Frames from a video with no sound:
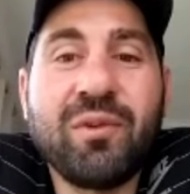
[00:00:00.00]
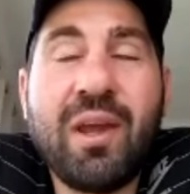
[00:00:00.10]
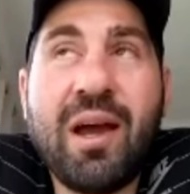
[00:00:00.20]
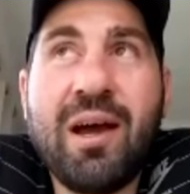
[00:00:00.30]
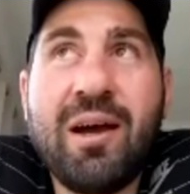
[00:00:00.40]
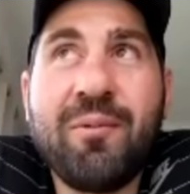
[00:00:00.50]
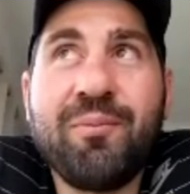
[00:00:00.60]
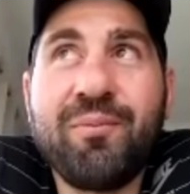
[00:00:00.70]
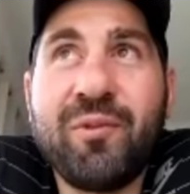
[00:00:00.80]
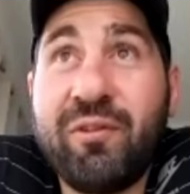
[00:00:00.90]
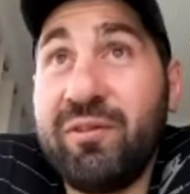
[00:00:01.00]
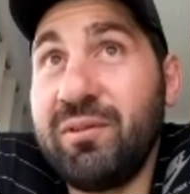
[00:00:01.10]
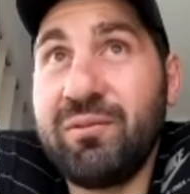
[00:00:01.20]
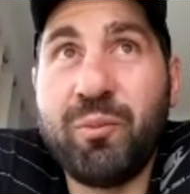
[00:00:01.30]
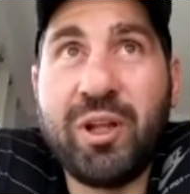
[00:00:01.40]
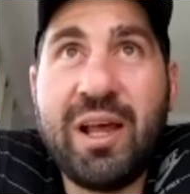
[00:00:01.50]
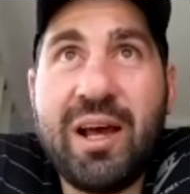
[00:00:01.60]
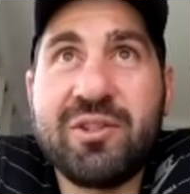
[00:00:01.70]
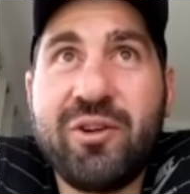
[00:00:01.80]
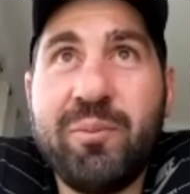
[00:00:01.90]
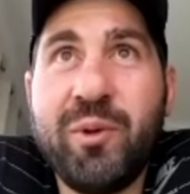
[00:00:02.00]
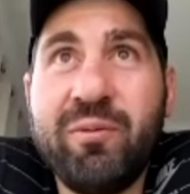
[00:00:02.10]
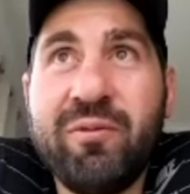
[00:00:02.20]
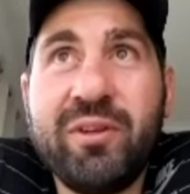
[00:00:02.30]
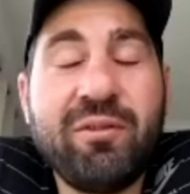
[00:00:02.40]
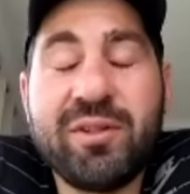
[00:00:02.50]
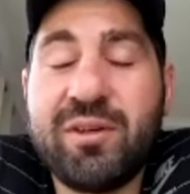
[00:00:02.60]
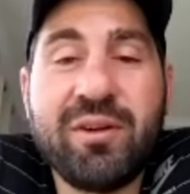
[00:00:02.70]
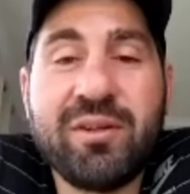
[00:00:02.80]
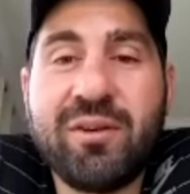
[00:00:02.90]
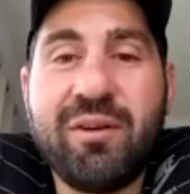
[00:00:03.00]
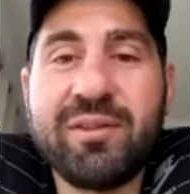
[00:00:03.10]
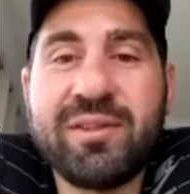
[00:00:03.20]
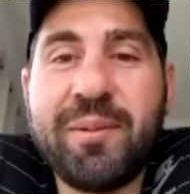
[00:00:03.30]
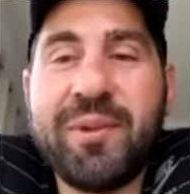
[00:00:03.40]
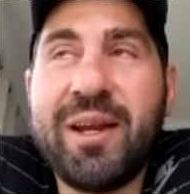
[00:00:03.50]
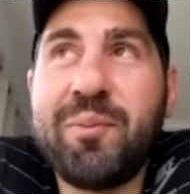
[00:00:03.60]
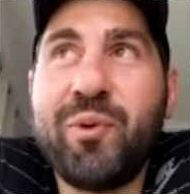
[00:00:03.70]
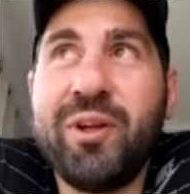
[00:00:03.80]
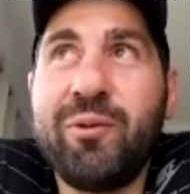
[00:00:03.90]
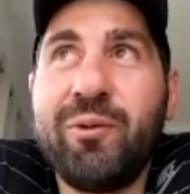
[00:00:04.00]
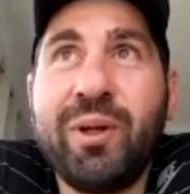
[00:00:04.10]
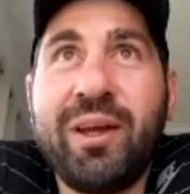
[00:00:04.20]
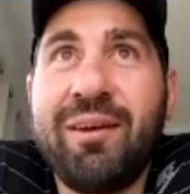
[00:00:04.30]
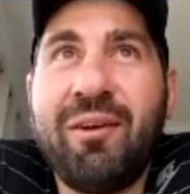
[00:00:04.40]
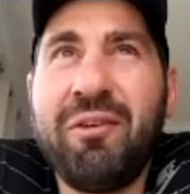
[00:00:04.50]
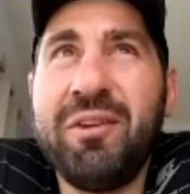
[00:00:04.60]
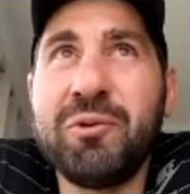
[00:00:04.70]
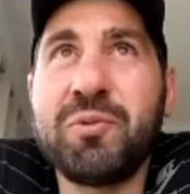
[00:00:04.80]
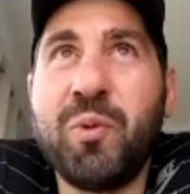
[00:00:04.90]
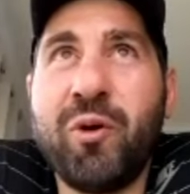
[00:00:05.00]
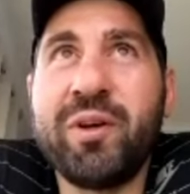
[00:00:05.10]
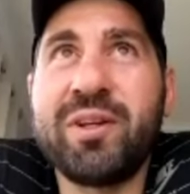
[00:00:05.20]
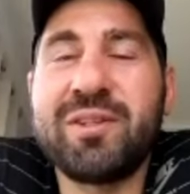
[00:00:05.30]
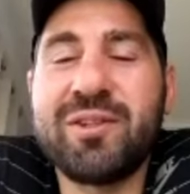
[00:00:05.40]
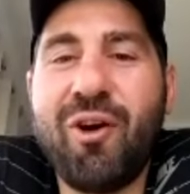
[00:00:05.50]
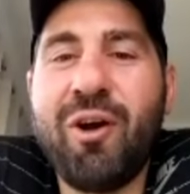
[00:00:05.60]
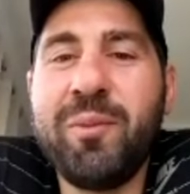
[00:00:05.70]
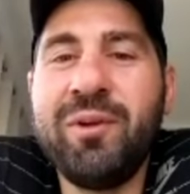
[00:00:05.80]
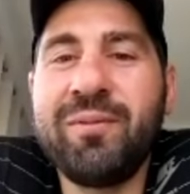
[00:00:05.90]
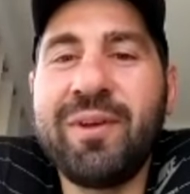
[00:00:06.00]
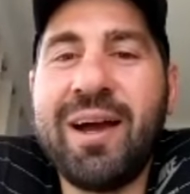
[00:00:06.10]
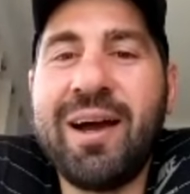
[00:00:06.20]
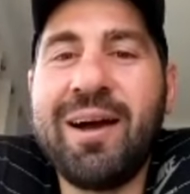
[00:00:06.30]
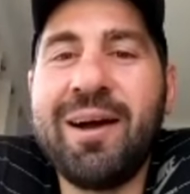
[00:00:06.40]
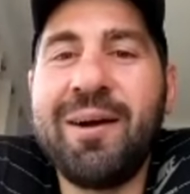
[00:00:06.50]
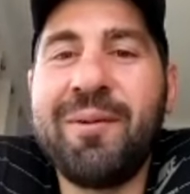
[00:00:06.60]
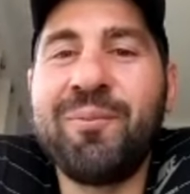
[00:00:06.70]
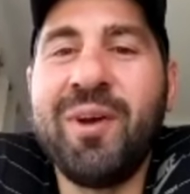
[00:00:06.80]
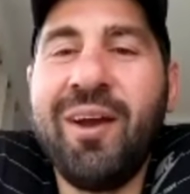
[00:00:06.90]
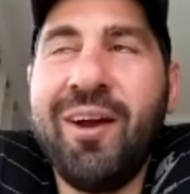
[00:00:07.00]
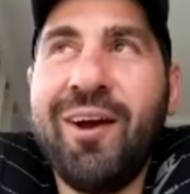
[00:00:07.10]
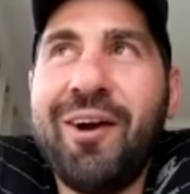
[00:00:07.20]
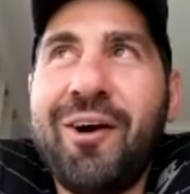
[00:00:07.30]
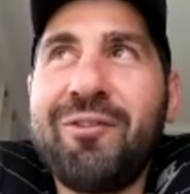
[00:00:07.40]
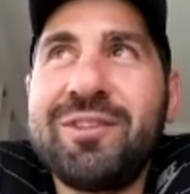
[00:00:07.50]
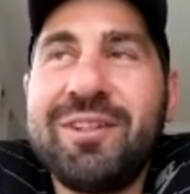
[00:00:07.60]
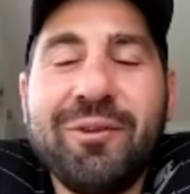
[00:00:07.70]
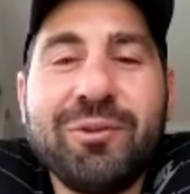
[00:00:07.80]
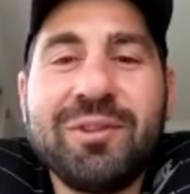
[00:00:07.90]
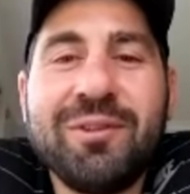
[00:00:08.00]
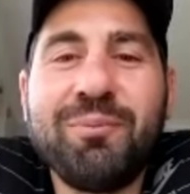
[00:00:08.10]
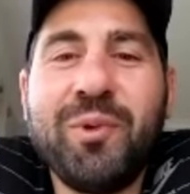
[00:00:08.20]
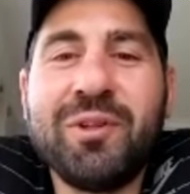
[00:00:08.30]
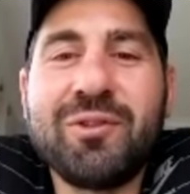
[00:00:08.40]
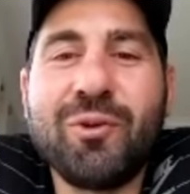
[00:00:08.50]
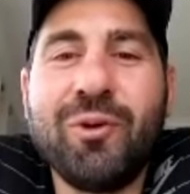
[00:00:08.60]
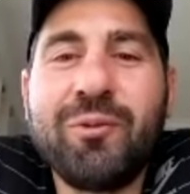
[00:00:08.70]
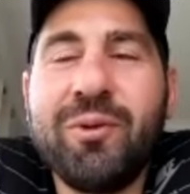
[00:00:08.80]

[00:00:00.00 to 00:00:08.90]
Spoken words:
of my last year at Melbourne Victory. So I snapped it up pretty quick. And I think it was more excitement. Obviously, there was a bit of talk